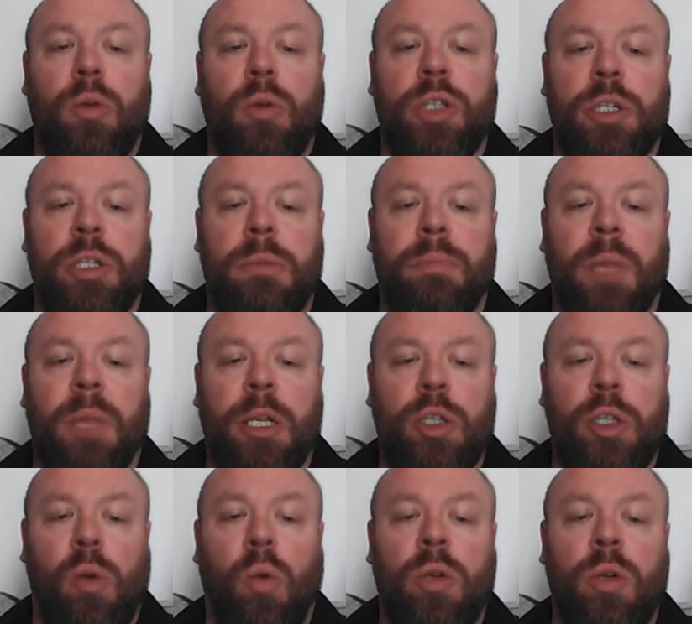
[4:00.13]
Ocean,
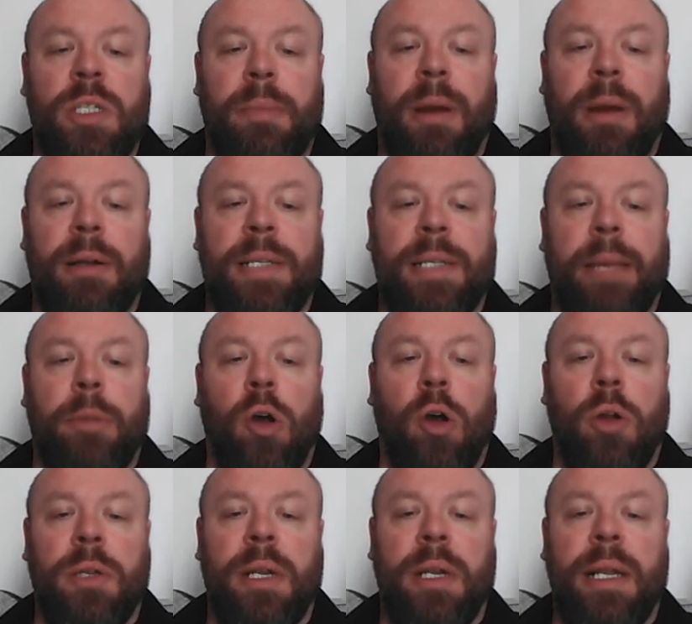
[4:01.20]
towards the maritime
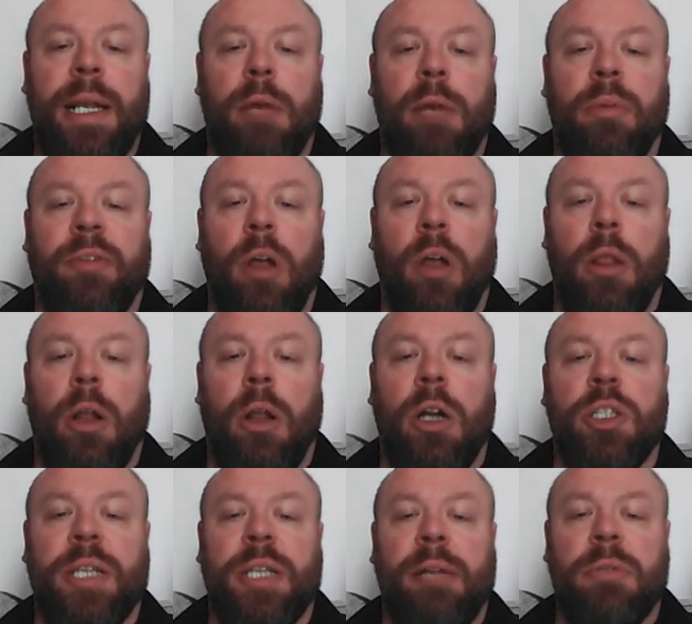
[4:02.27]
continent here. We've got
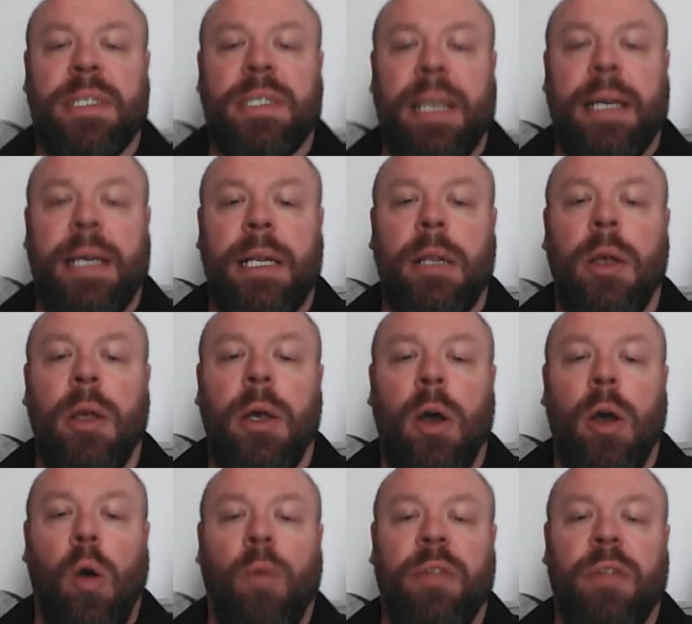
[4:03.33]
large-scale sinking
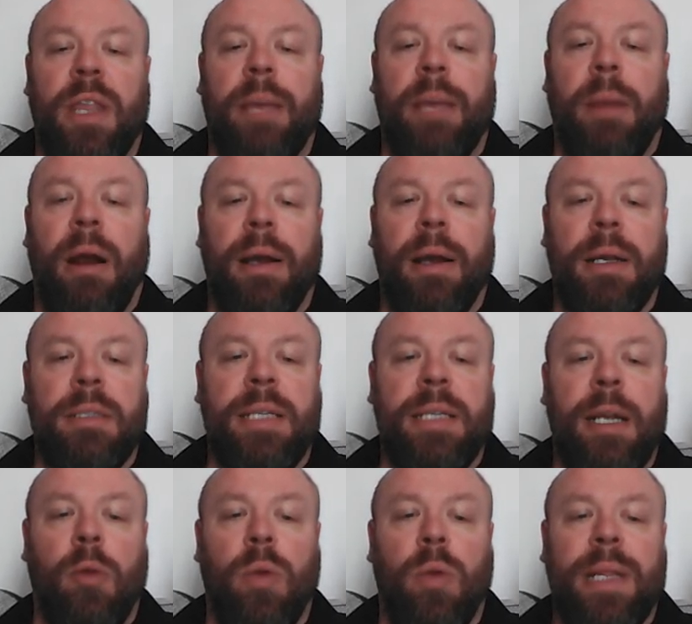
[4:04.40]
over the Americas
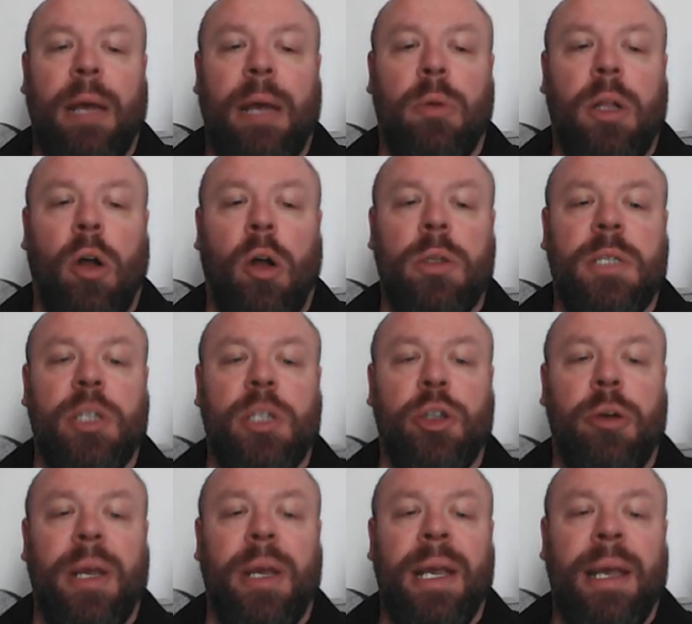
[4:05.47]
here. What that would
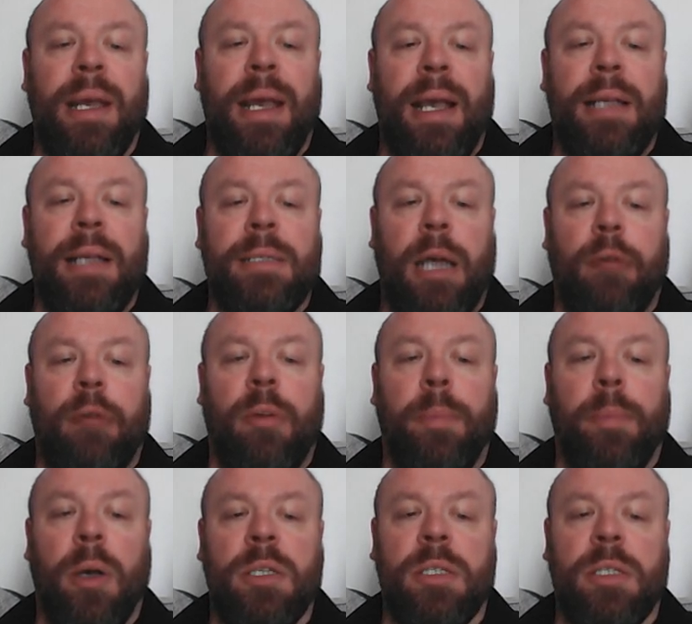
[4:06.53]
constitute is a
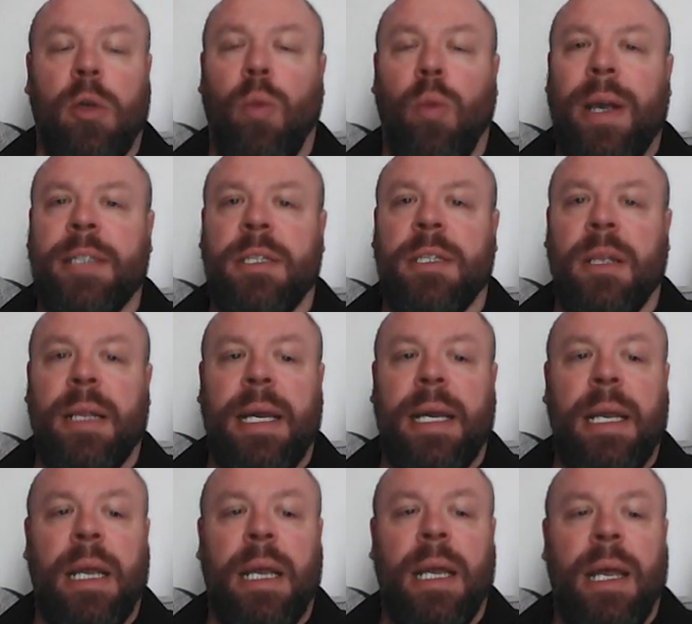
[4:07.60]
robust
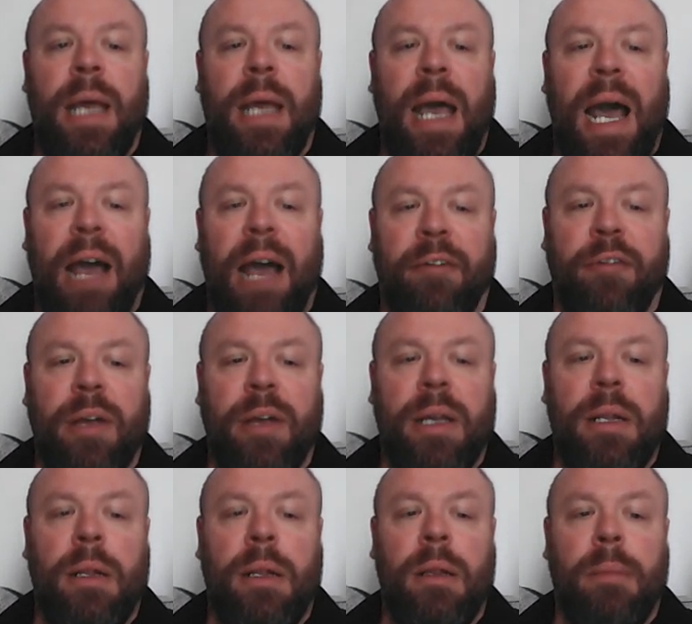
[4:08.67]
westerly
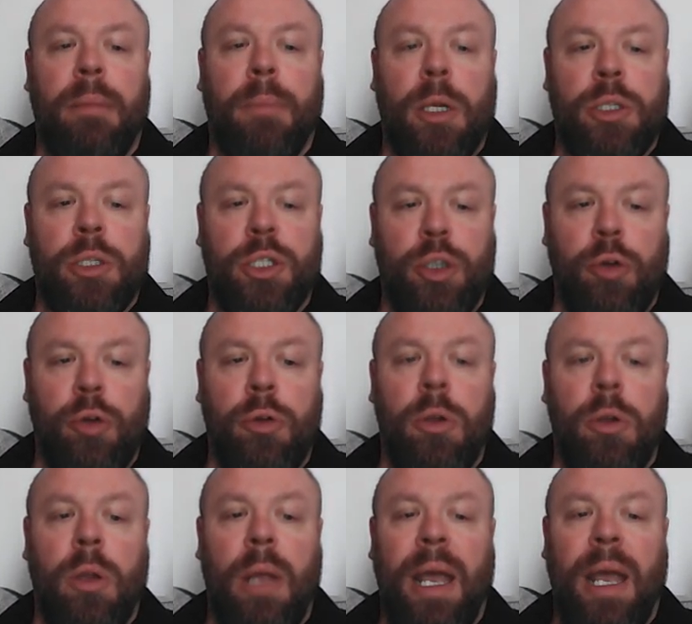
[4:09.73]
African
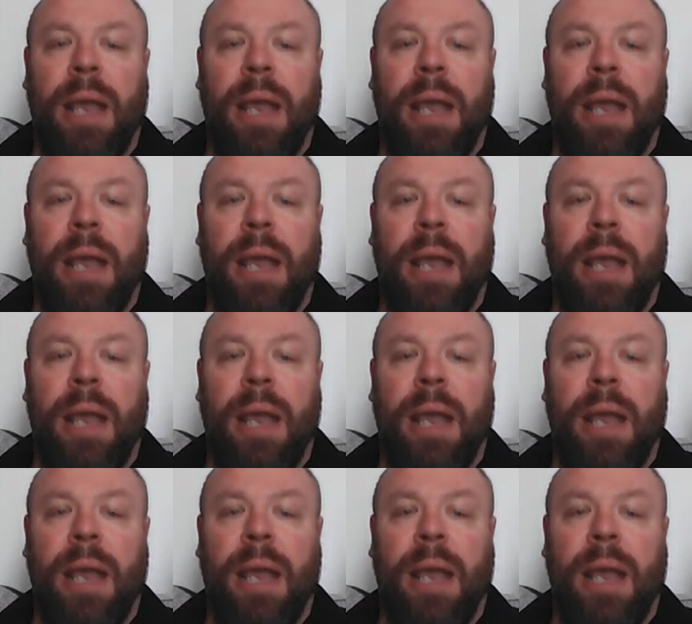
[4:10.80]
monsoon,